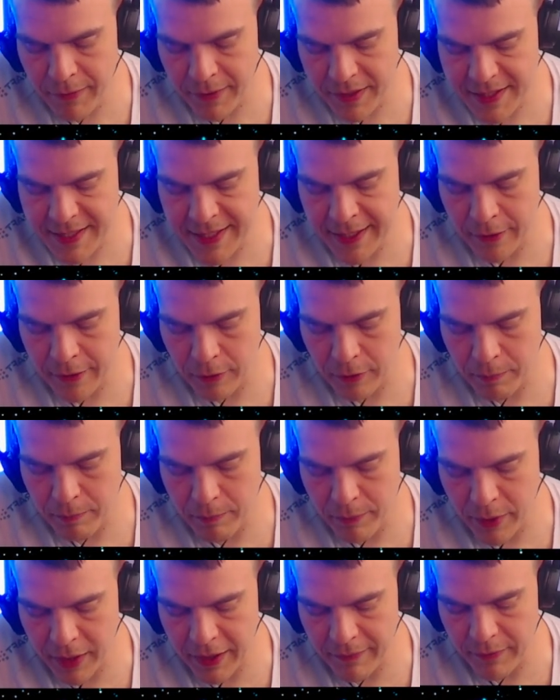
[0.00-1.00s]
single
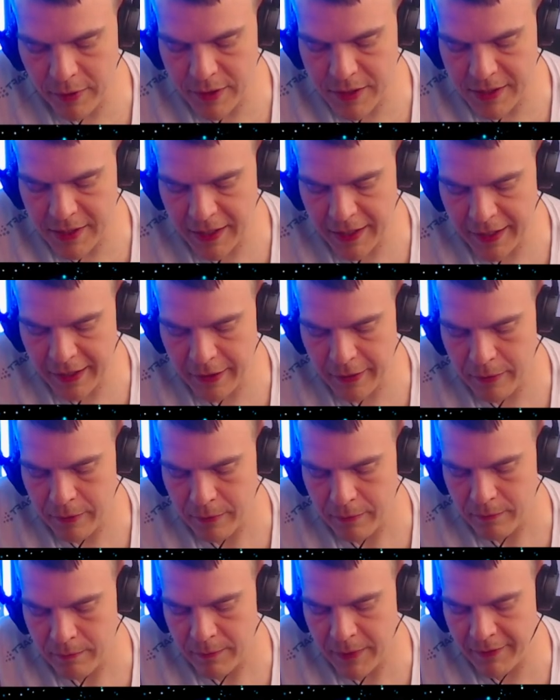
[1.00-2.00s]
previous year,
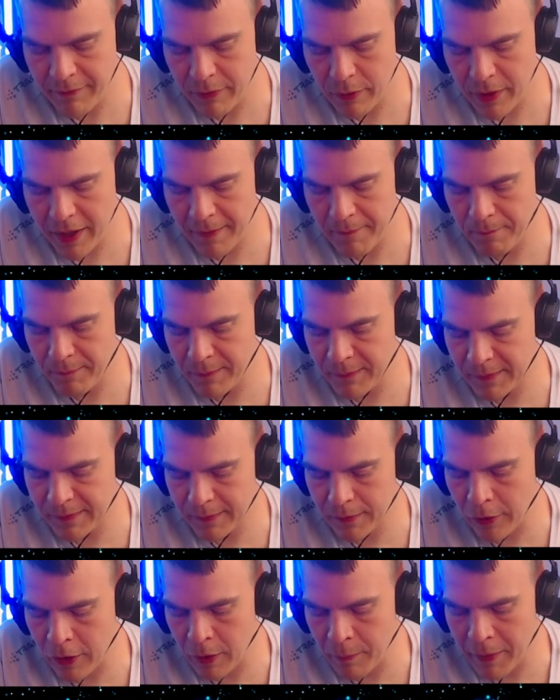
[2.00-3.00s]
whenever I
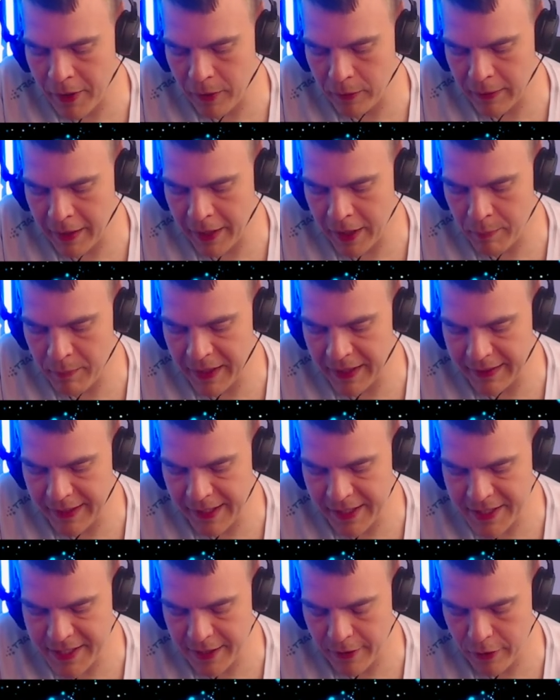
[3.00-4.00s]
talk about like me
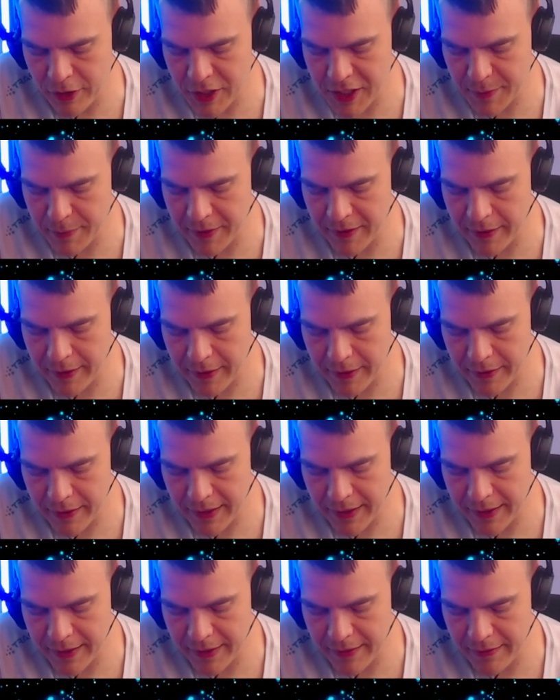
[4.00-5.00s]
teaching concept art
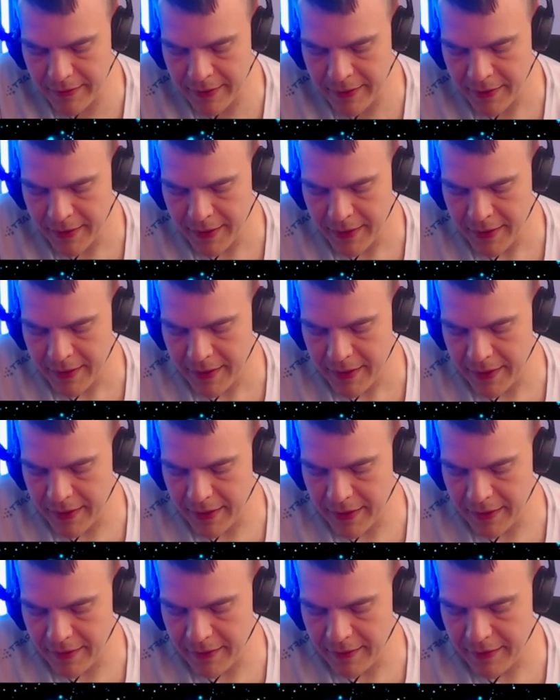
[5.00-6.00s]
in
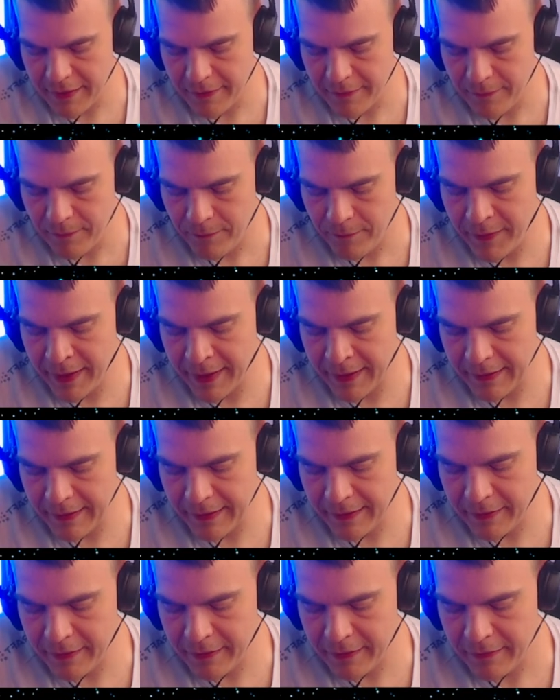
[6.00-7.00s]

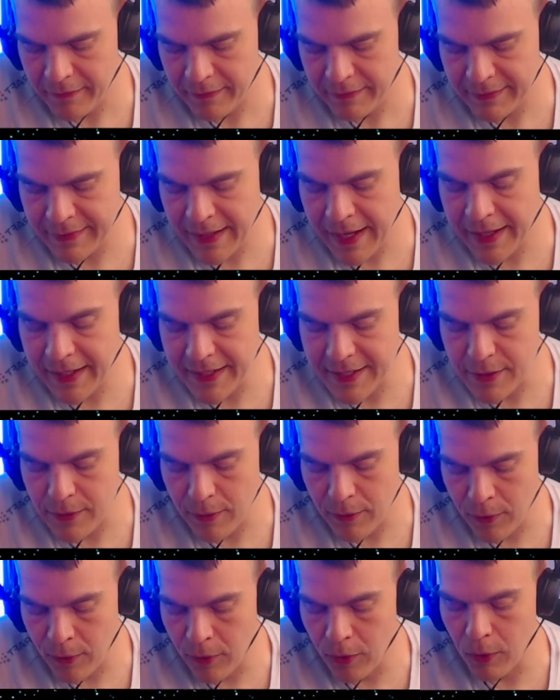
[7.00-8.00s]
Finland, that is
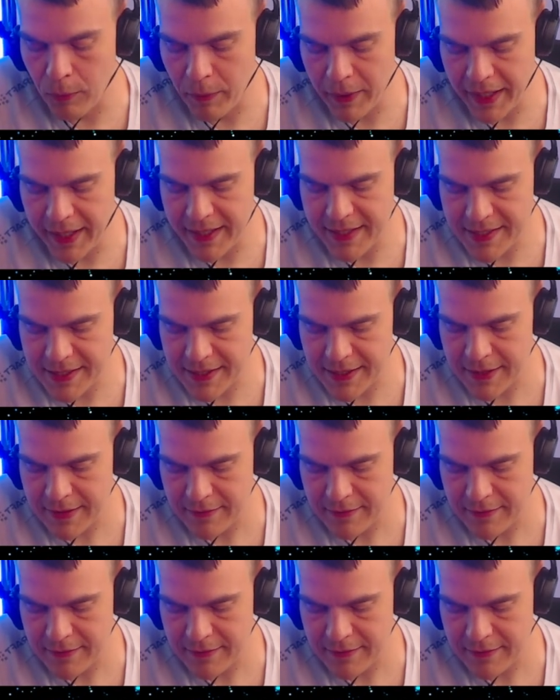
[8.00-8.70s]
always